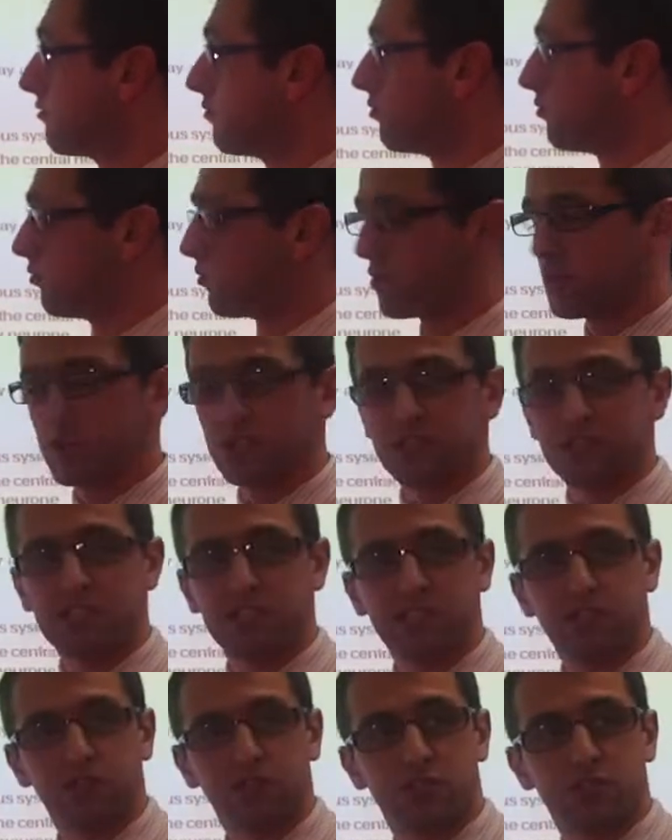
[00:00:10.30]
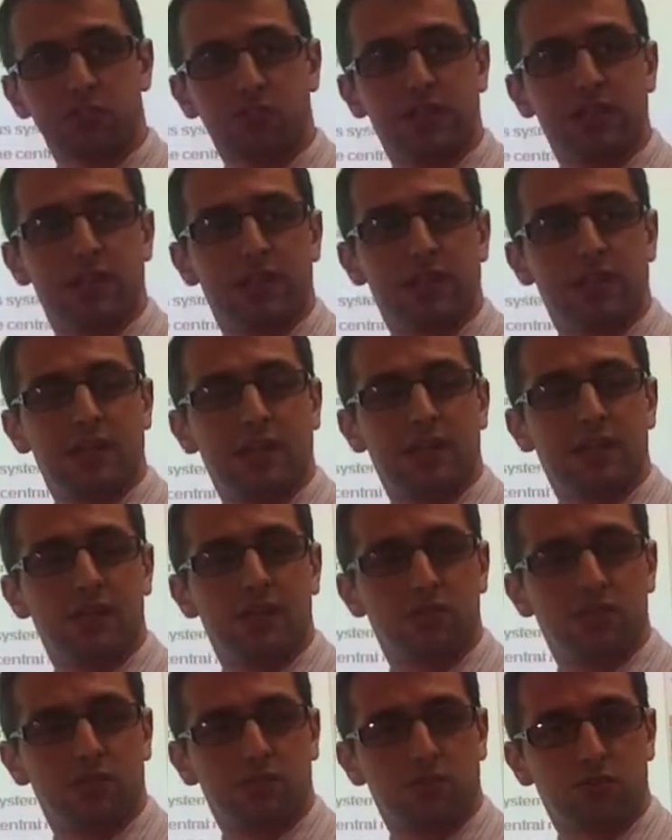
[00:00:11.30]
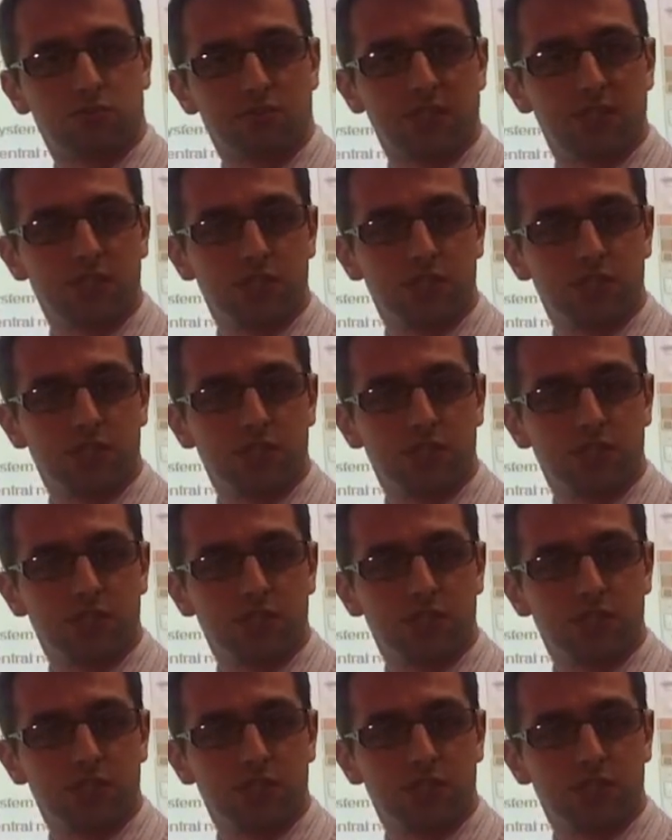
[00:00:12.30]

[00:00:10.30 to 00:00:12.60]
What you can see on the screen here is your green